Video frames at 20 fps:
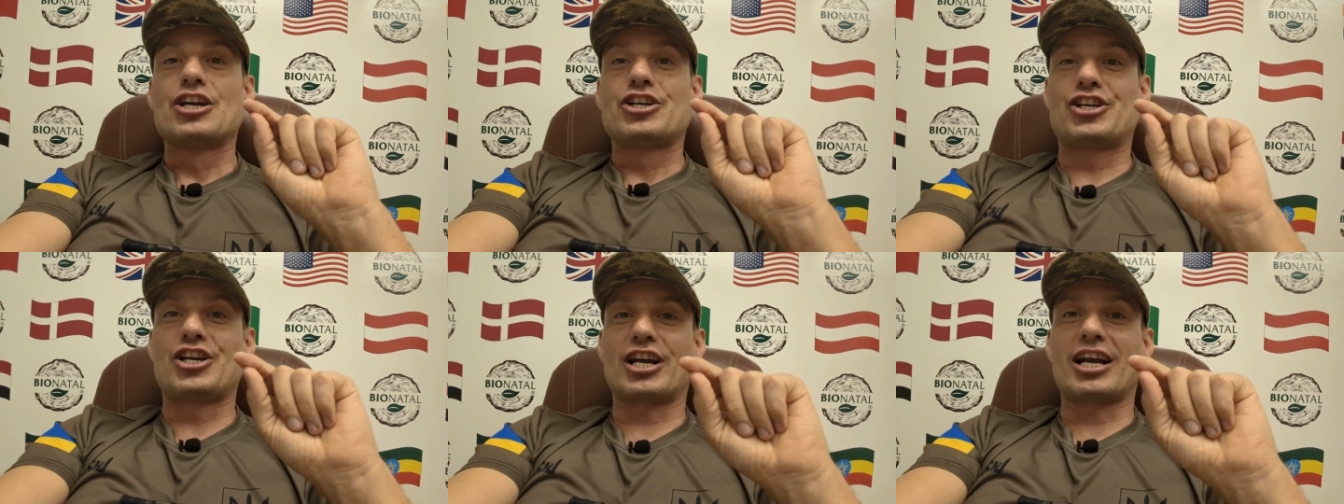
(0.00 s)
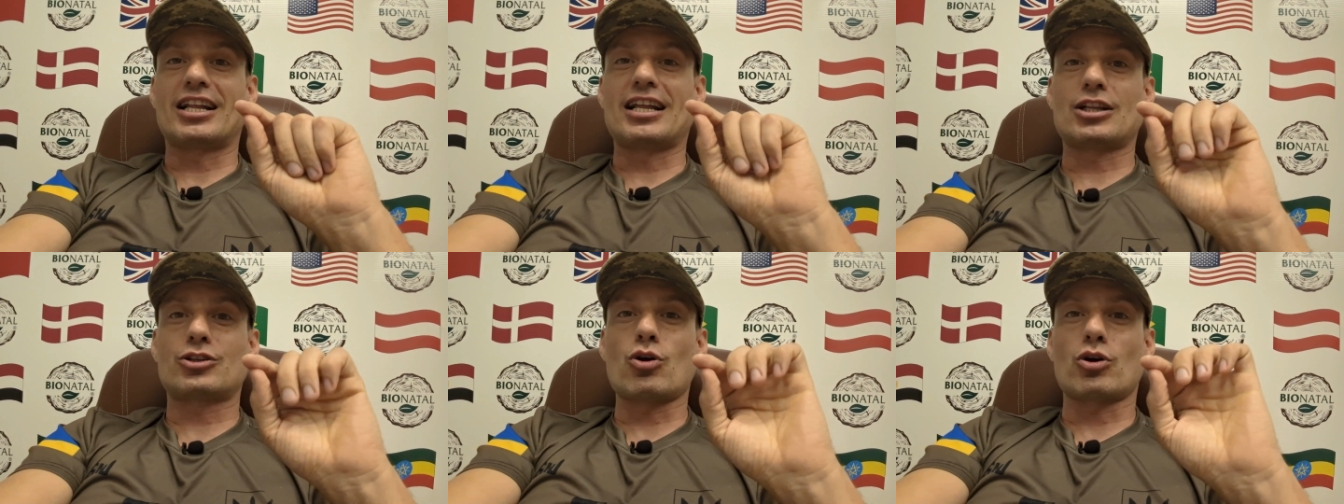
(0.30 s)
She
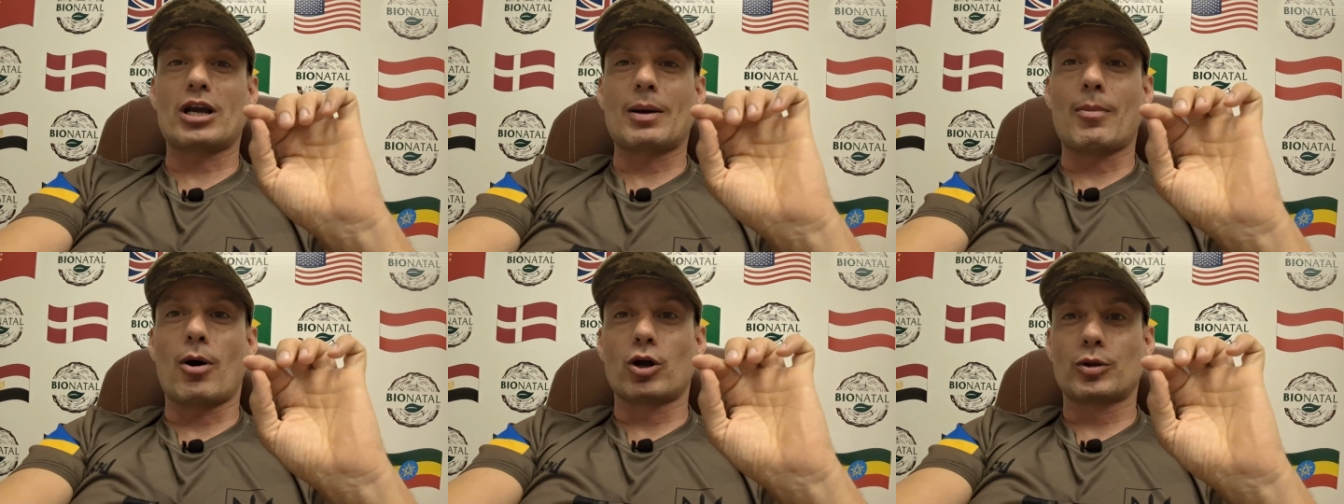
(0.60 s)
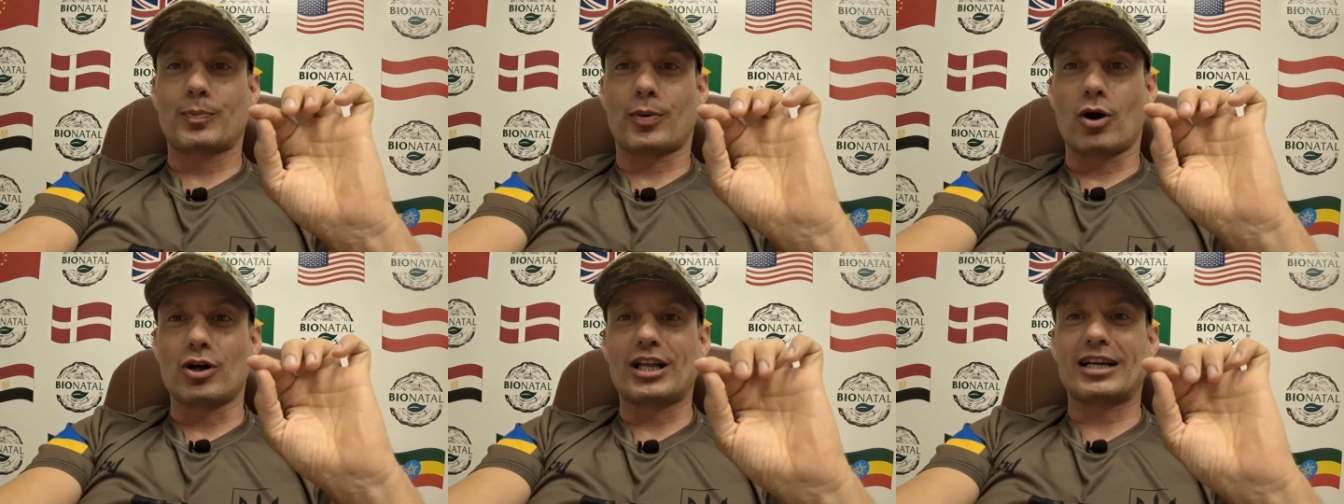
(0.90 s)
gonna talk
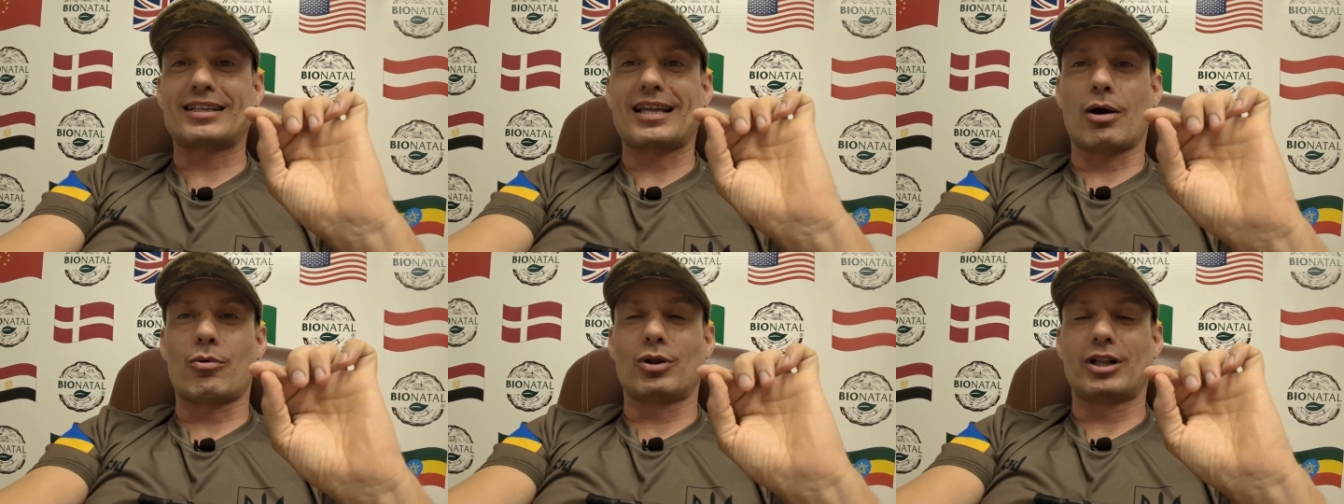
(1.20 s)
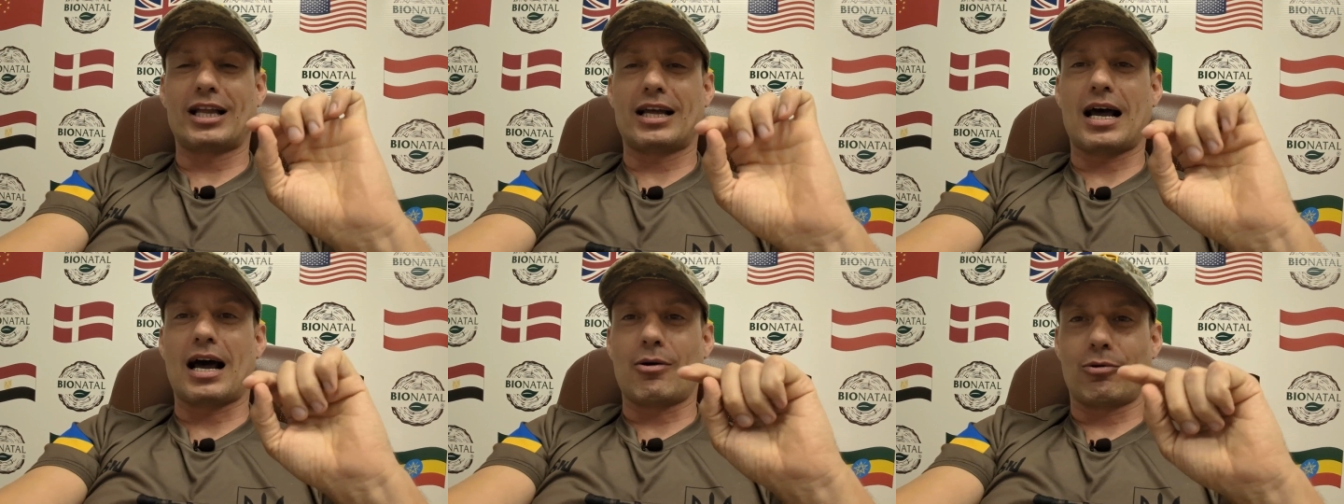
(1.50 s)
about product. I
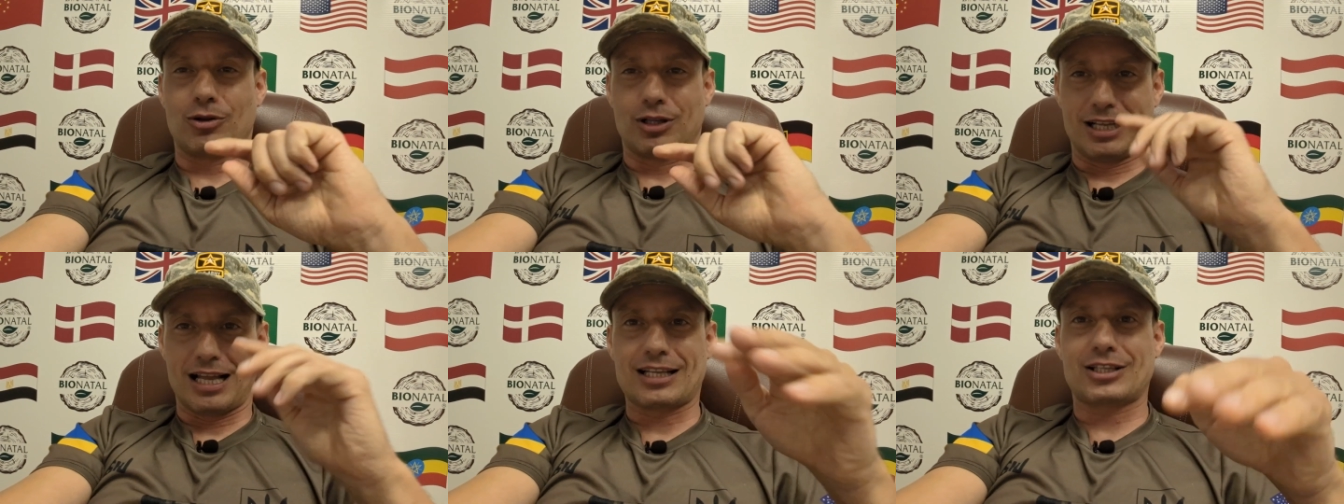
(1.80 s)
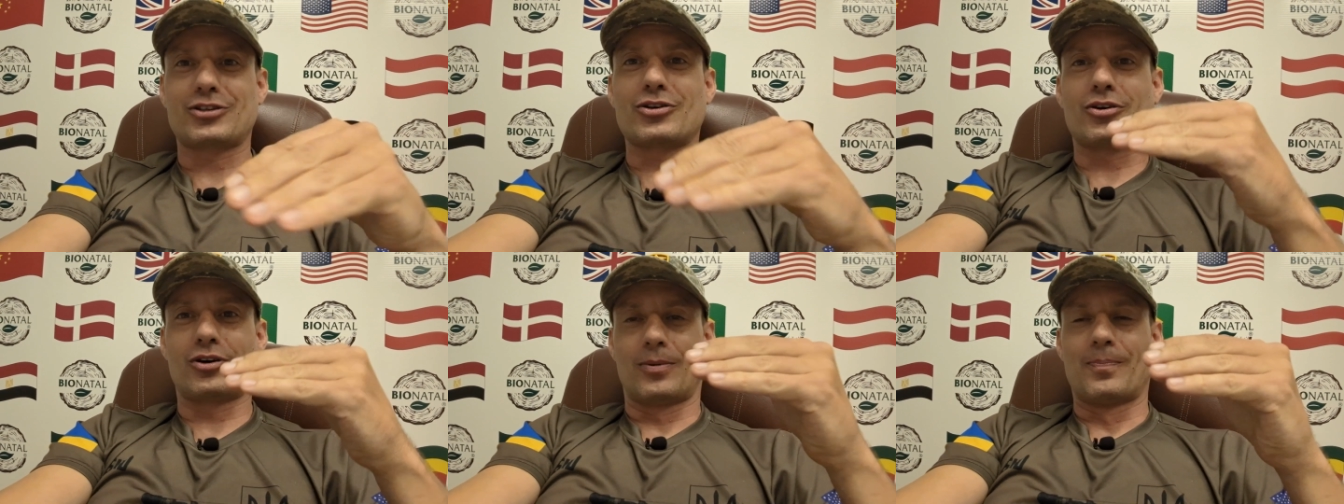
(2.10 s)
will I will
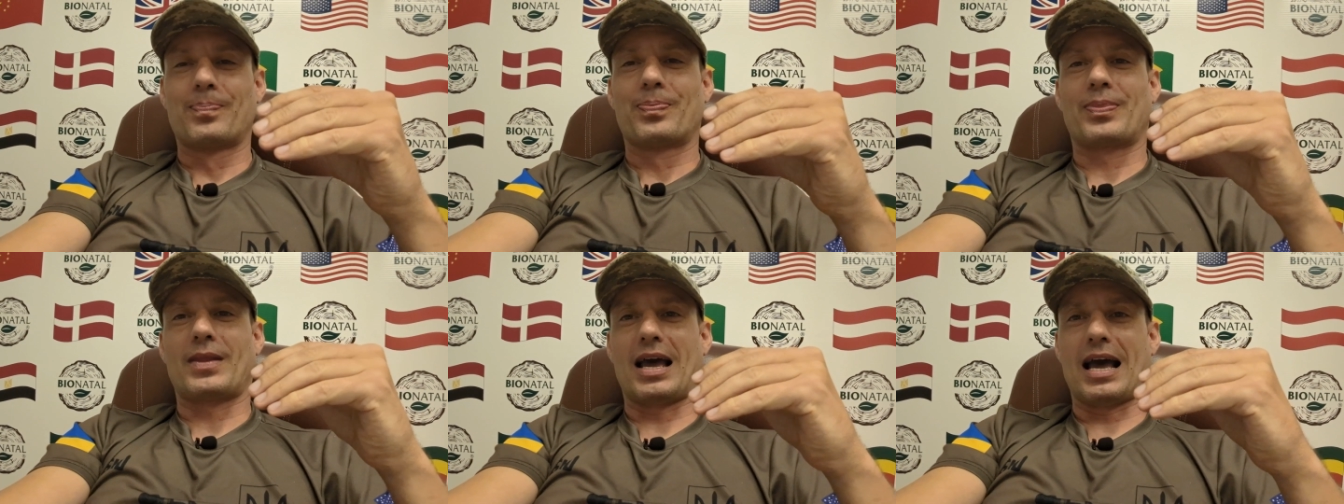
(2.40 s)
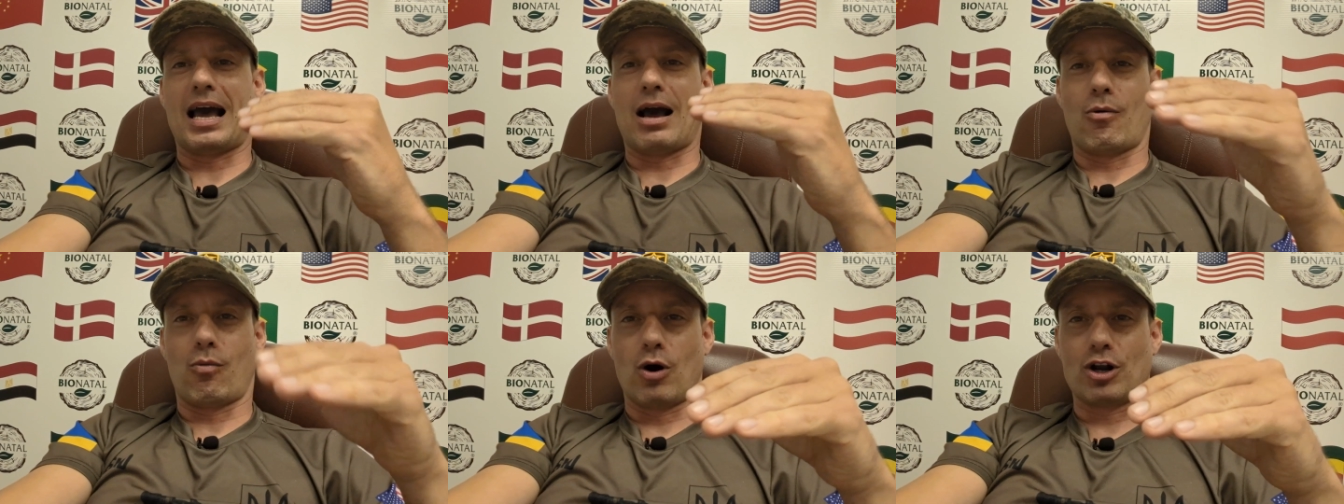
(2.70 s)
let you uh,